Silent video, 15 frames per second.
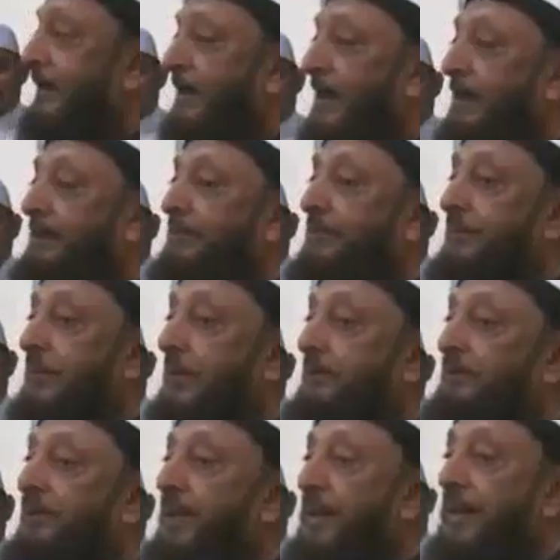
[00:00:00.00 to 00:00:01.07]
He has to
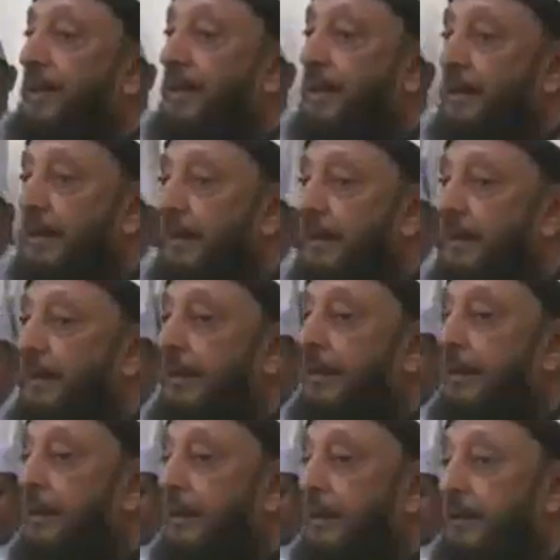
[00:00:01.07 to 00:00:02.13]
appear
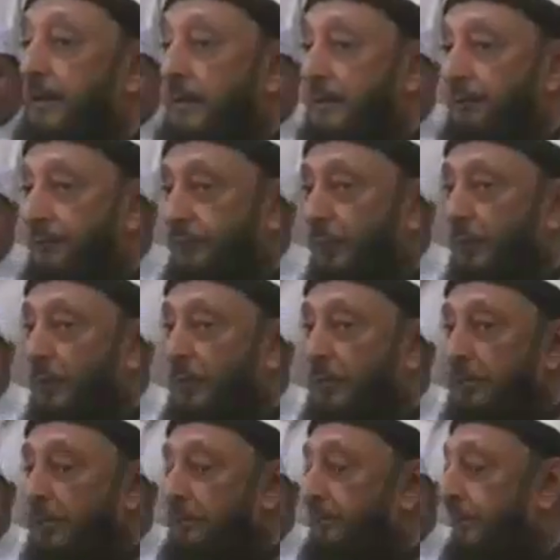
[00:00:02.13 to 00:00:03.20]
in the
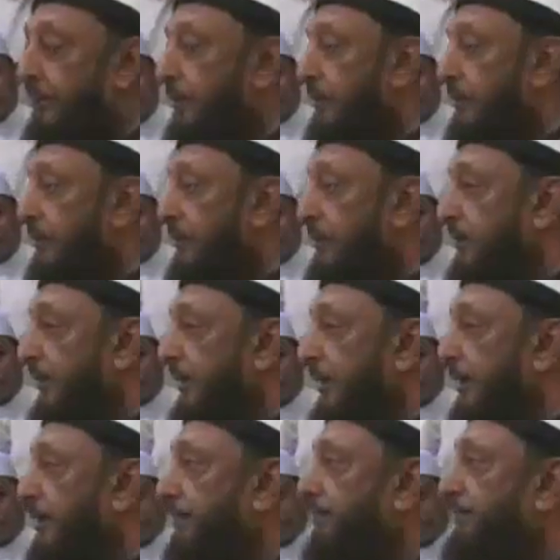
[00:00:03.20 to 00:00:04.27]
form of a human
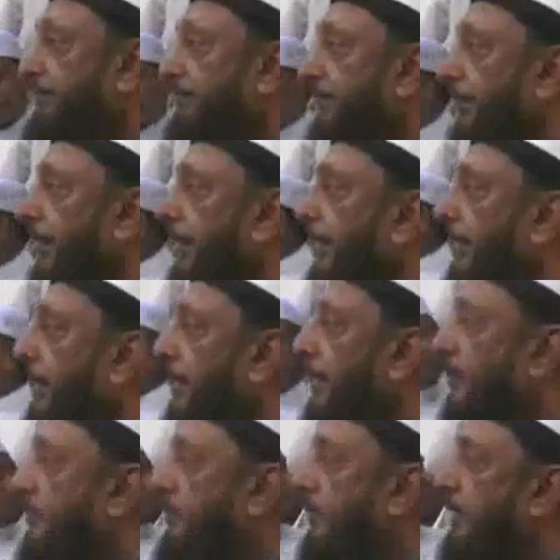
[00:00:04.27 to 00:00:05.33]
being
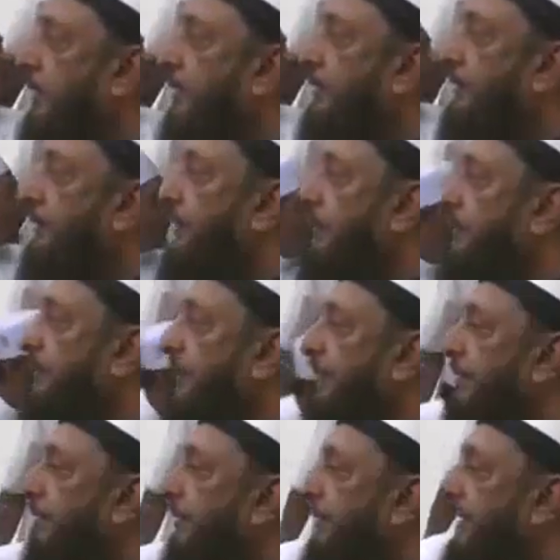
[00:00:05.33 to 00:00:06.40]
because he has
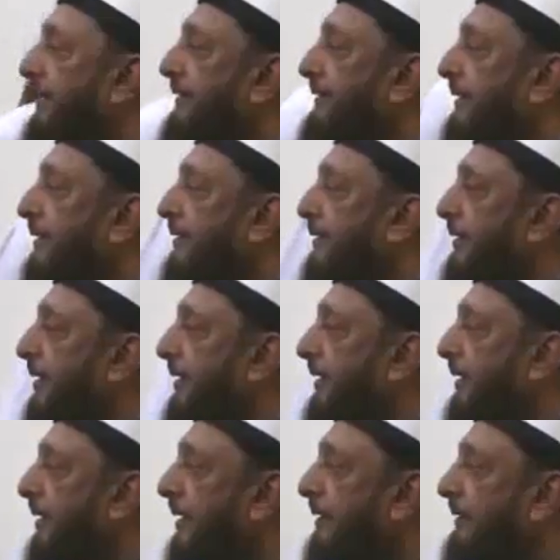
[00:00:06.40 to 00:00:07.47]
been created
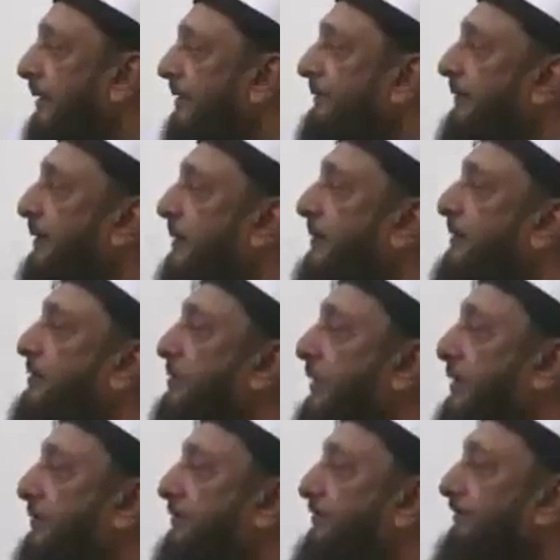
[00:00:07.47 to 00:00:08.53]
and given a
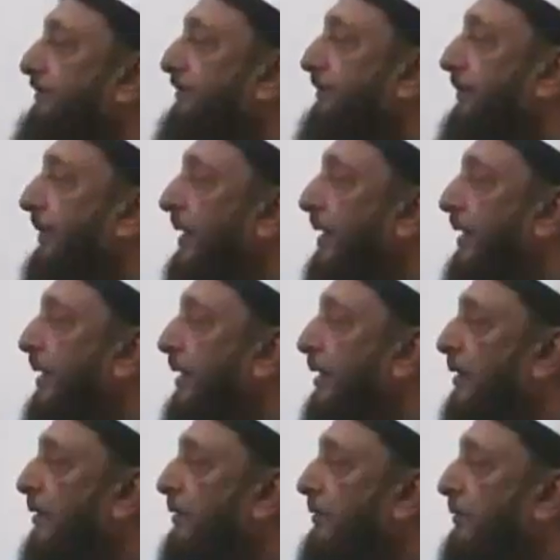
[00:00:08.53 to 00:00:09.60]
mission
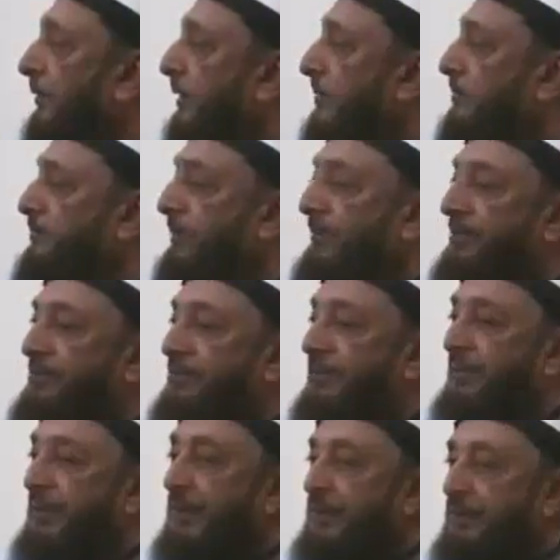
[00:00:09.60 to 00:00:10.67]
to
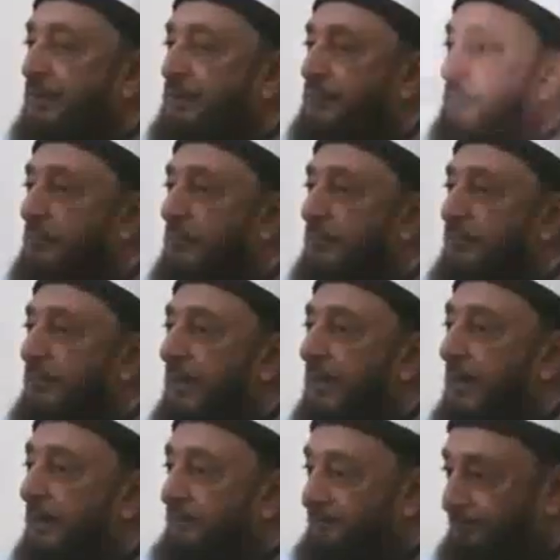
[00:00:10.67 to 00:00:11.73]
impersonate the true
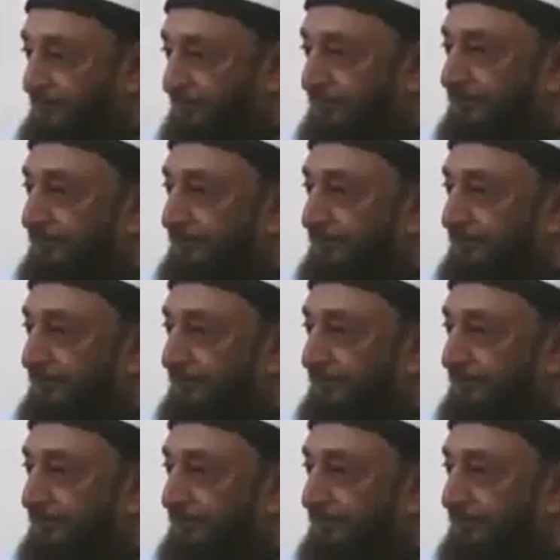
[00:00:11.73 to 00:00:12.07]
Messiah.